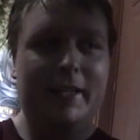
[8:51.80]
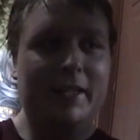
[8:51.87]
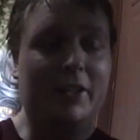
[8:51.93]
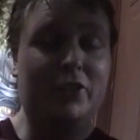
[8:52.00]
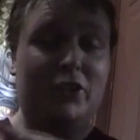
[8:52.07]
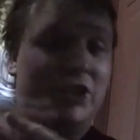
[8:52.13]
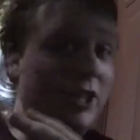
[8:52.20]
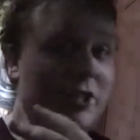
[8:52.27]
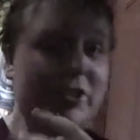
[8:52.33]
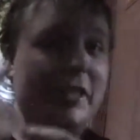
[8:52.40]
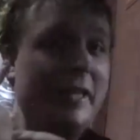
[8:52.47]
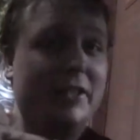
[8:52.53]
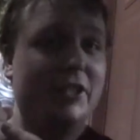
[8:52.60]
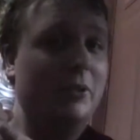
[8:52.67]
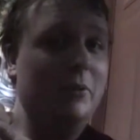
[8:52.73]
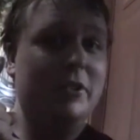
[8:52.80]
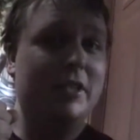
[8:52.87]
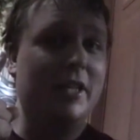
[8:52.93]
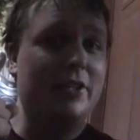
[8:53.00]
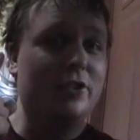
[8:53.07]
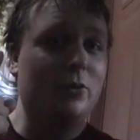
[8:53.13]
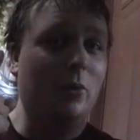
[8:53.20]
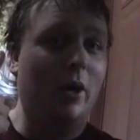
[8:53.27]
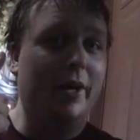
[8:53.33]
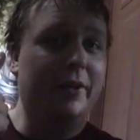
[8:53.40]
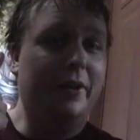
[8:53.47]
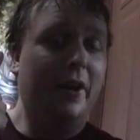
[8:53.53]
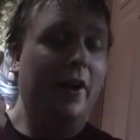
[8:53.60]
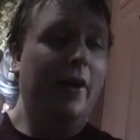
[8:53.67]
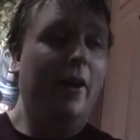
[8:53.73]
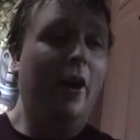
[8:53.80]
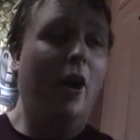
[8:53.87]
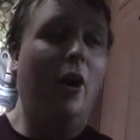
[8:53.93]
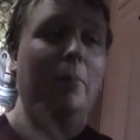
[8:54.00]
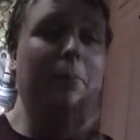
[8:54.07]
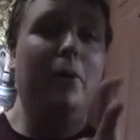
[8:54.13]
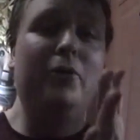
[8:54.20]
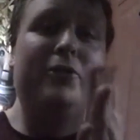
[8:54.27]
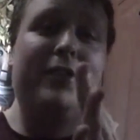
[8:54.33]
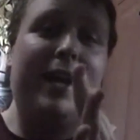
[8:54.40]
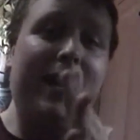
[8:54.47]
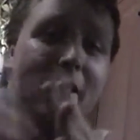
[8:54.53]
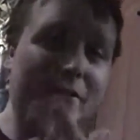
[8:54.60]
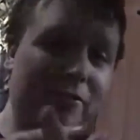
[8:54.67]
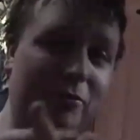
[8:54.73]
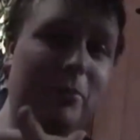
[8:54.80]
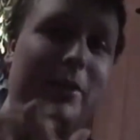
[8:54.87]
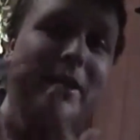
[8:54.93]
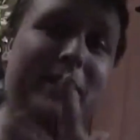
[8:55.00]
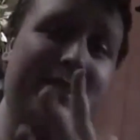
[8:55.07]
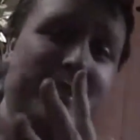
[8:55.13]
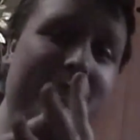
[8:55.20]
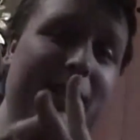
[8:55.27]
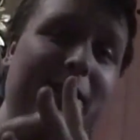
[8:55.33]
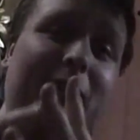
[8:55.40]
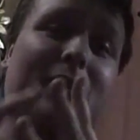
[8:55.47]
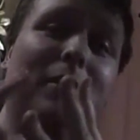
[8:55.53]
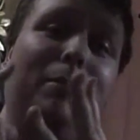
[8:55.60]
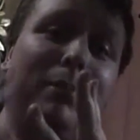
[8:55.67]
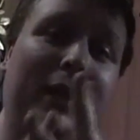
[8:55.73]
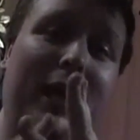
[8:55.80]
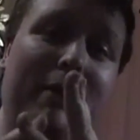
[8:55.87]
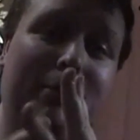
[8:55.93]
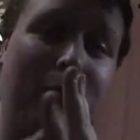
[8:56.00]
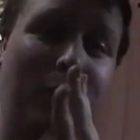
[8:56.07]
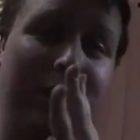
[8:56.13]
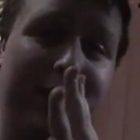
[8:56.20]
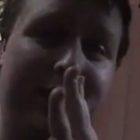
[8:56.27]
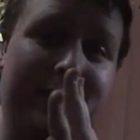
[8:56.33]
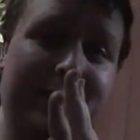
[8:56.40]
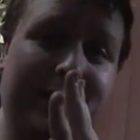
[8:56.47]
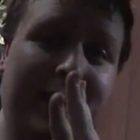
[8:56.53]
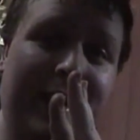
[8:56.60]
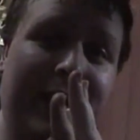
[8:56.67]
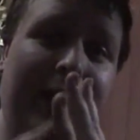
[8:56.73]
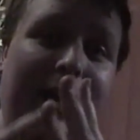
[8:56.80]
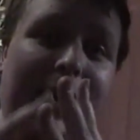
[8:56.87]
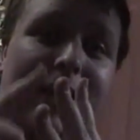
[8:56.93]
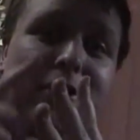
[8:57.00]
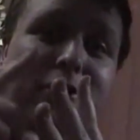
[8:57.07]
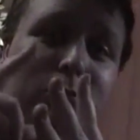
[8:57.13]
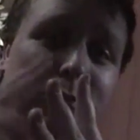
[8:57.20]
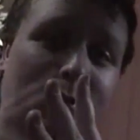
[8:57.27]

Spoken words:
Because just like Suicide Squad, almost every single plot point is